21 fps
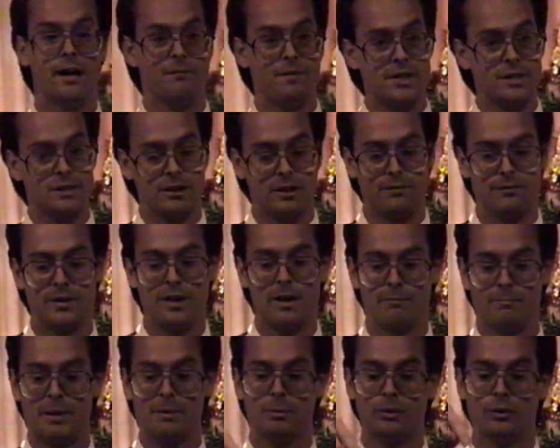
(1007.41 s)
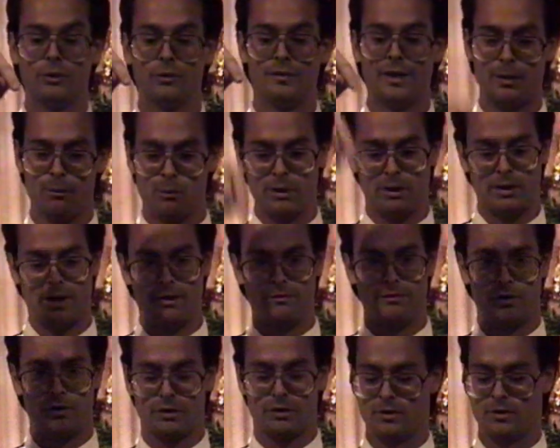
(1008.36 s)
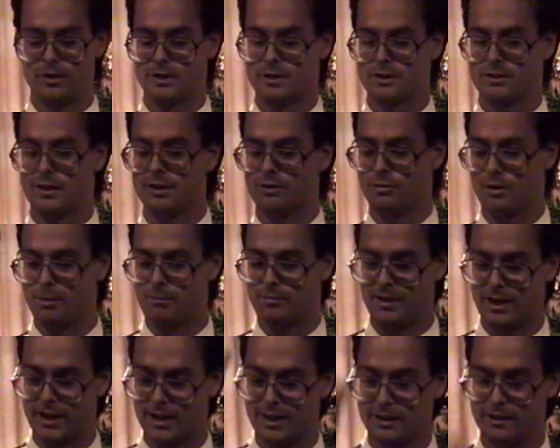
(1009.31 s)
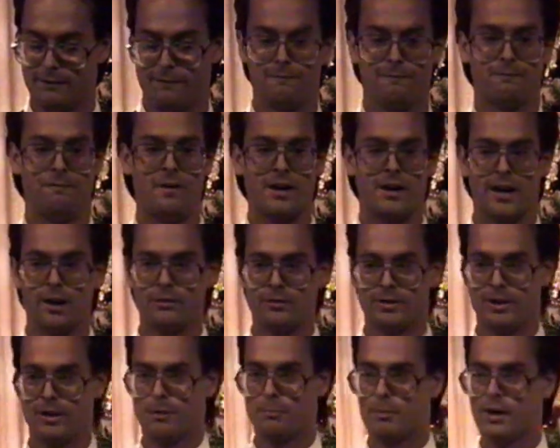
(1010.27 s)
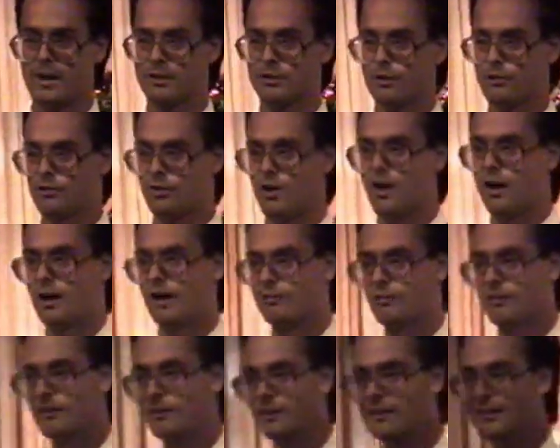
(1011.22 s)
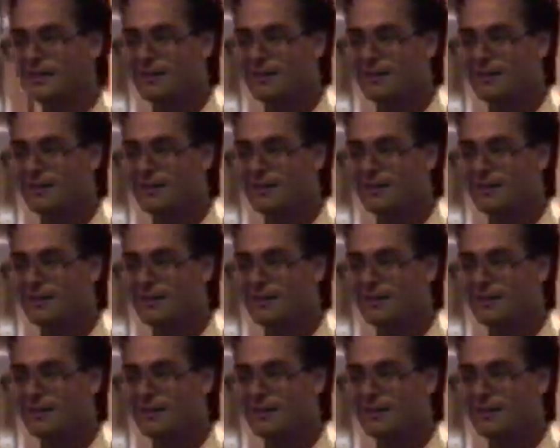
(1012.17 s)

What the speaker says: And eventually, if enough people do it, they will have your courage. So that's what I'm saying. Get the fuck out there and break those laws.